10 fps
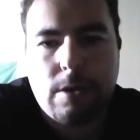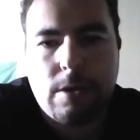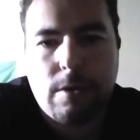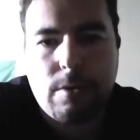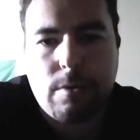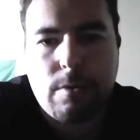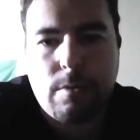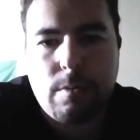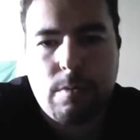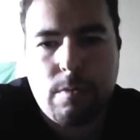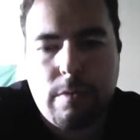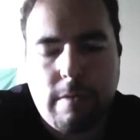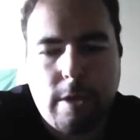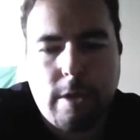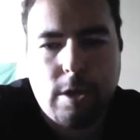So
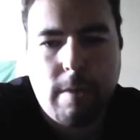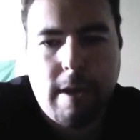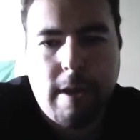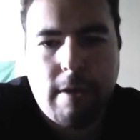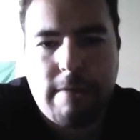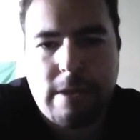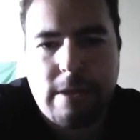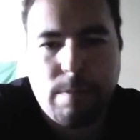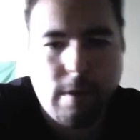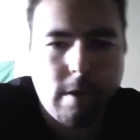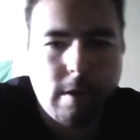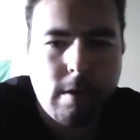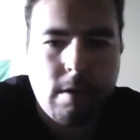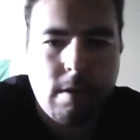the question will be out on Facebook.